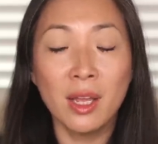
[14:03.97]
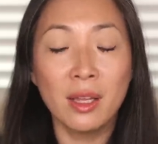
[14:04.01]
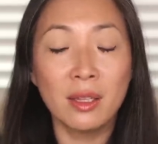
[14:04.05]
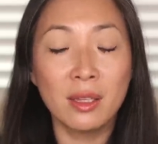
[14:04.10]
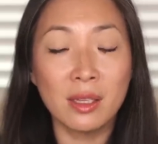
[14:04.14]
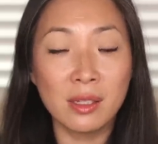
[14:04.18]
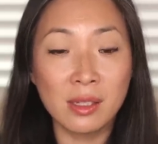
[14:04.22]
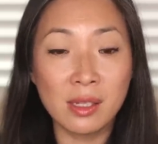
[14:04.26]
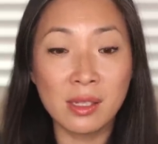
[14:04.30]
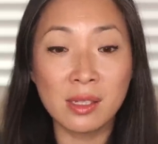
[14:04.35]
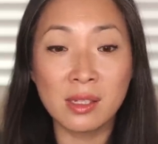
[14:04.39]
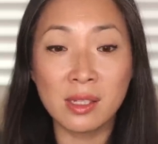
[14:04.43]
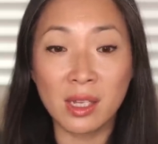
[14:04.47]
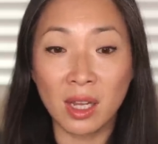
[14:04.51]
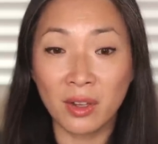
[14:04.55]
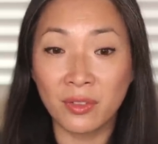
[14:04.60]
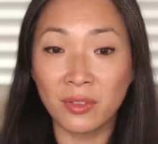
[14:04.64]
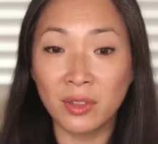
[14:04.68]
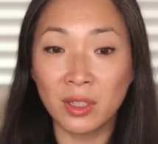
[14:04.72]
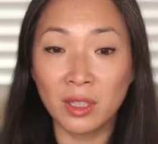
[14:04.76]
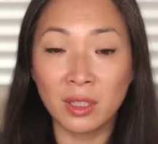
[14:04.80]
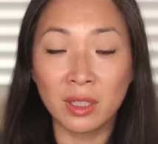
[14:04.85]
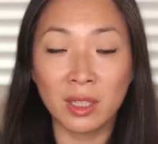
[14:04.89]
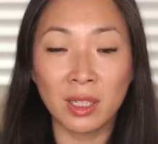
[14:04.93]
This is
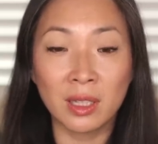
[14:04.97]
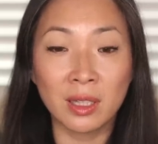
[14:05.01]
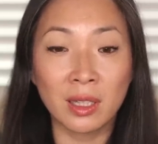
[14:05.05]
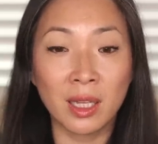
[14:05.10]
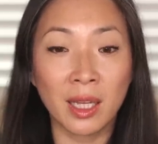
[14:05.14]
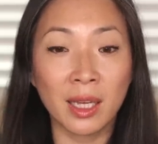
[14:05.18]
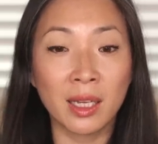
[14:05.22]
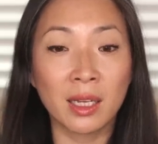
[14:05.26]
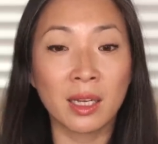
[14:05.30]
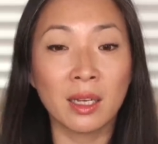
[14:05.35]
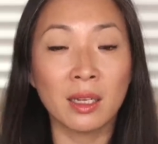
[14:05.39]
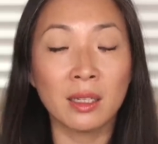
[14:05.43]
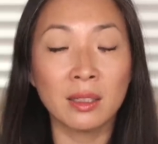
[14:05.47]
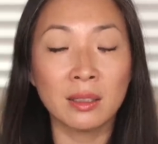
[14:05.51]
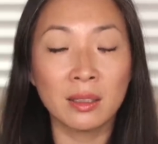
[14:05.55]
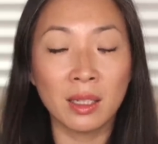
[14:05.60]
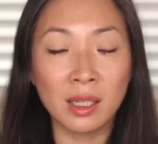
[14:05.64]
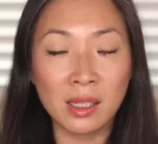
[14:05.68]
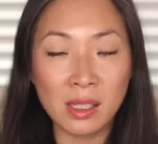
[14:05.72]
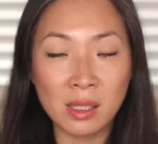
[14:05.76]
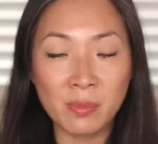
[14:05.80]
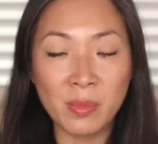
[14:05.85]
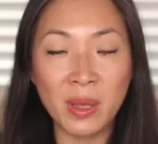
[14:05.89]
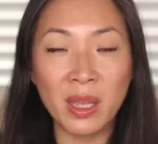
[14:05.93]
definitely like a
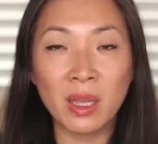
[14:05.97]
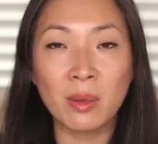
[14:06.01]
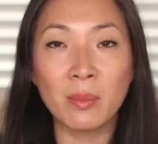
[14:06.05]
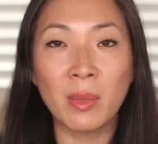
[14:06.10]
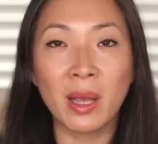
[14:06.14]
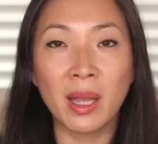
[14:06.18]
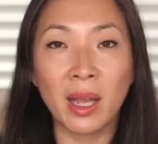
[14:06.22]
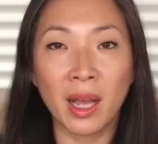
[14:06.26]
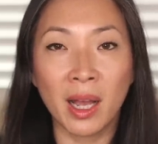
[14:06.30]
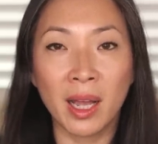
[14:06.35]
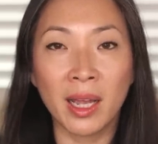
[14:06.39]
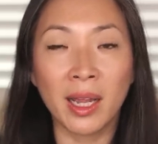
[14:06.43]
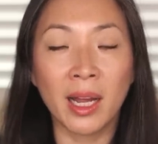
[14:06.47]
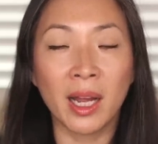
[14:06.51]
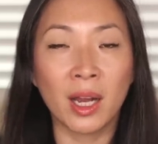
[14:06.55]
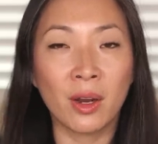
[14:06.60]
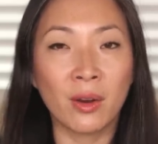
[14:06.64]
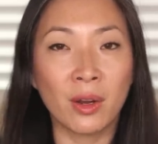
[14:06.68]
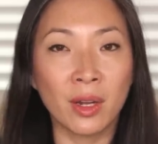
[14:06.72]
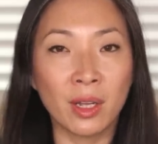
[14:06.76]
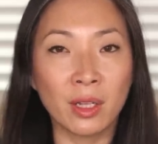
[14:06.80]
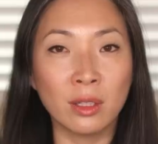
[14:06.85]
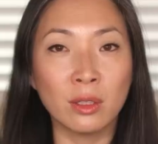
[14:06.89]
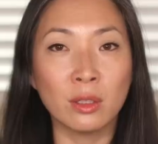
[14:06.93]
let's make my eye
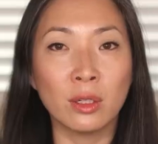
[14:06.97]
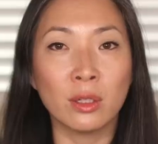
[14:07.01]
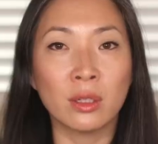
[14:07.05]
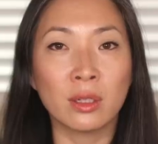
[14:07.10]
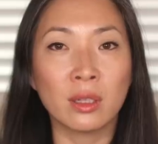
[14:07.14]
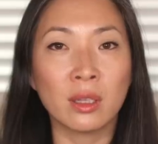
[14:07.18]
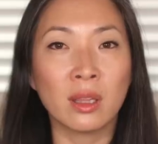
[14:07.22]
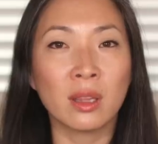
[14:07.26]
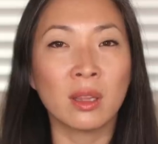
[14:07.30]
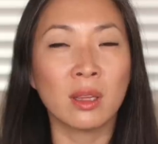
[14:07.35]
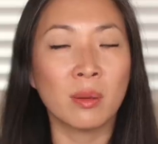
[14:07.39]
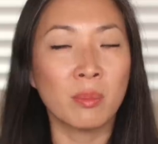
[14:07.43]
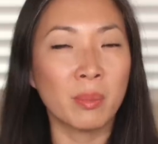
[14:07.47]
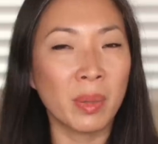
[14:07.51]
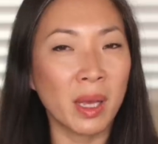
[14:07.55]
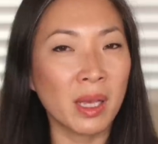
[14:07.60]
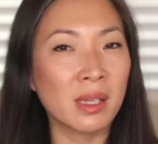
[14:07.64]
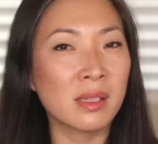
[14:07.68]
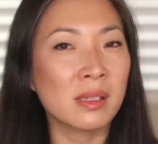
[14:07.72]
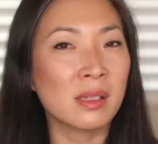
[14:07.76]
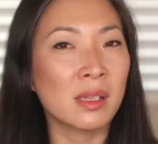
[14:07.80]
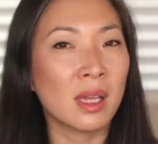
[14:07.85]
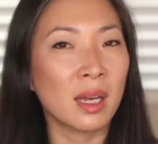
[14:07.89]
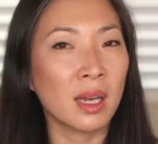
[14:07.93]
area look the
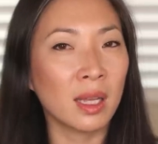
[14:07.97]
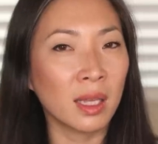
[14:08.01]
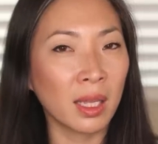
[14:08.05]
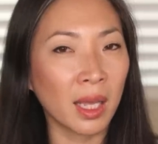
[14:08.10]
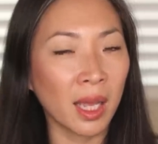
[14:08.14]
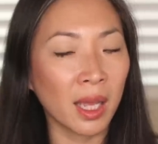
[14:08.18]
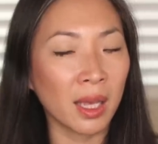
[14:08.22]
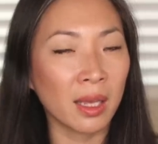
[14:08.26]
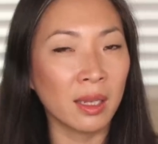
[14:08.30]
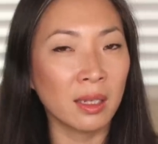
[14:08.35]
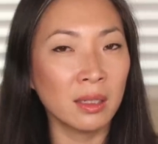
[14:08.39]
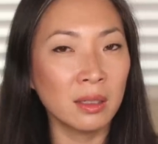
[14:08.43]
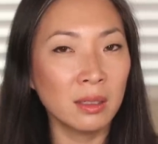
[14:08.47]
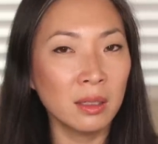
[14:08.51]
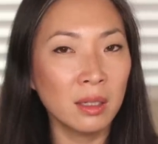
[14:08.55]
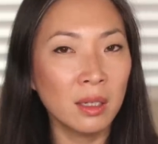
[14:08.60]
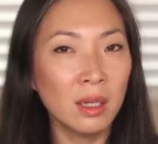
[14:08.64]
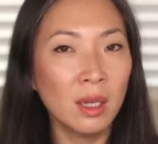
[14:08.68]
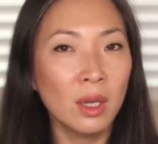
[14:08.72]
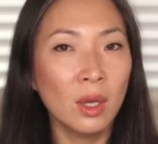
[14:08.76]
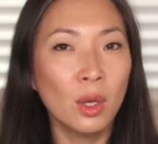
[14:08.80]
best that it can